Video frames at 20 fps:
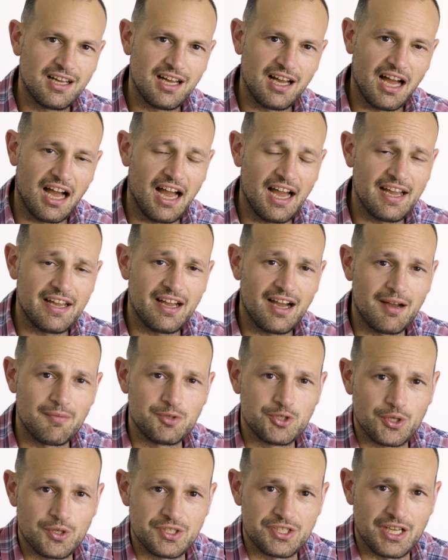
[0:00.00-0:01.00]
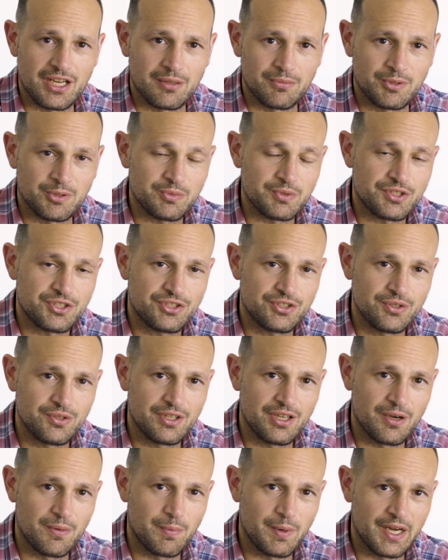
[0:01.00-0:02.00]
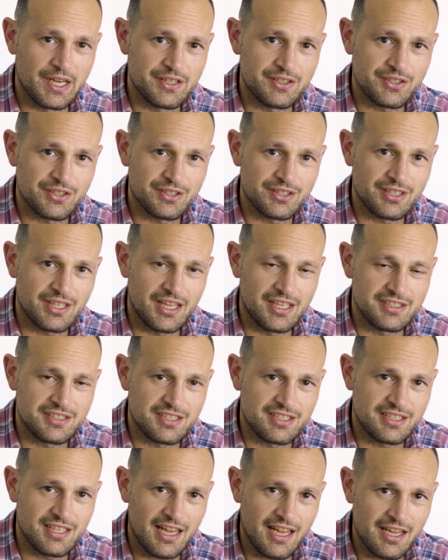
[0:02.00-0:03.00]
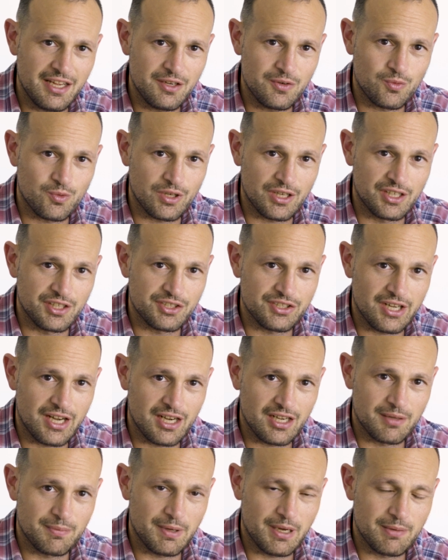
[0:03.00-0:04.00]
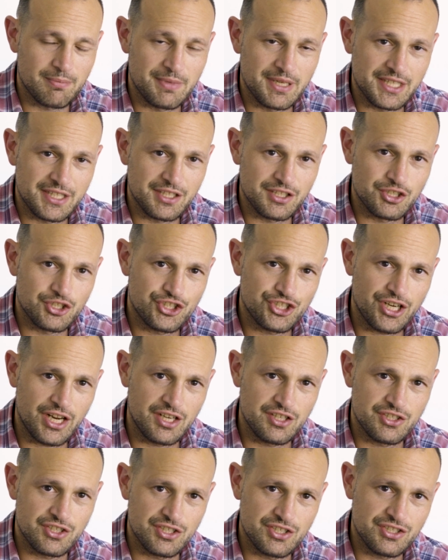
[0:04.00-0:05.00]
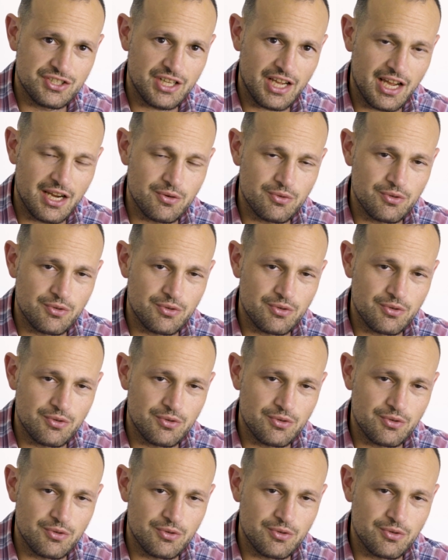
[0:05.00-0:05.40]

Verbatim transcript: Hi, I'm George Edelman with StudioBinder, and today we're going to talk about making changes and